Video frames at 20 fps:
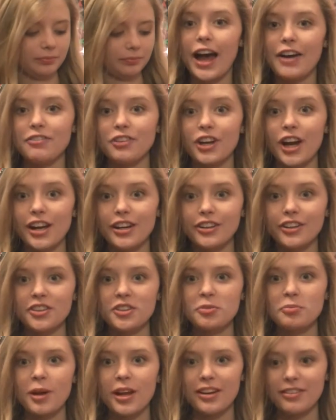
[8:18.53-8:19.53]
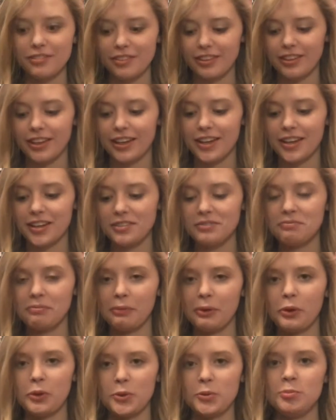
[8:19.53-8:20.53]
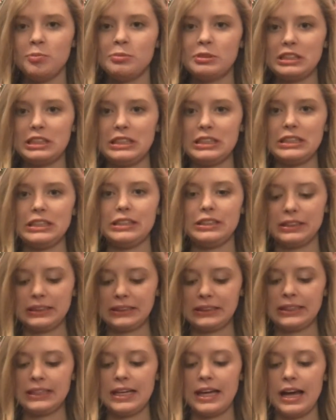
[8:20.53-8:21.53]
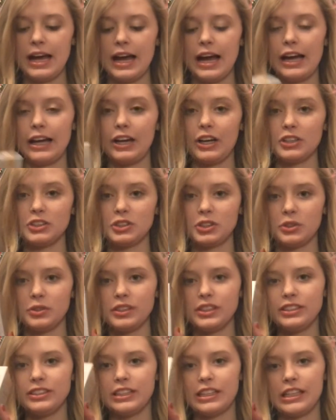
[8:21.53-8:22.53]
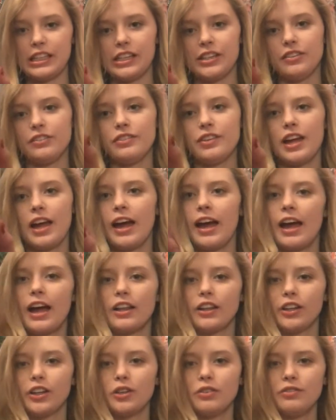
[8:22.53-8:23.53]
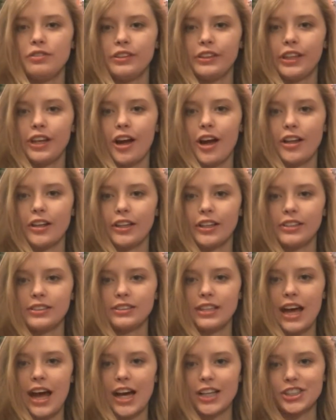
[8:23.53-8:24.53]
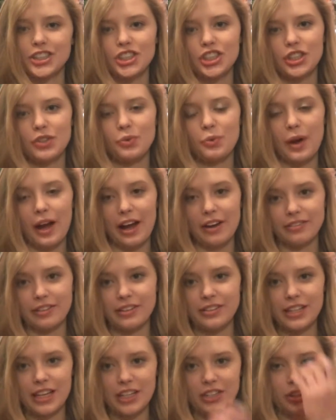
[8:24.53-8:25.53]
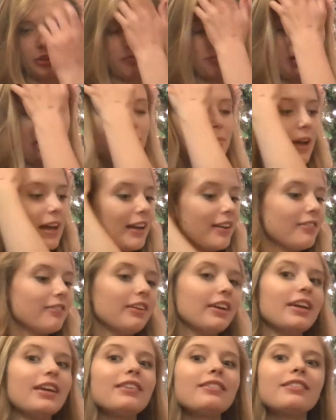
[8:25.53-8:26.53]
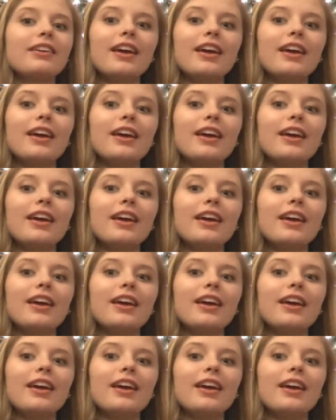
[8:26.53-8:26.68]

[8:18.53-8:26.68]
I forgot another benefit thing. Oopsie. I also received the Hello Flawless Oxygen Wow Foundation by Benefit.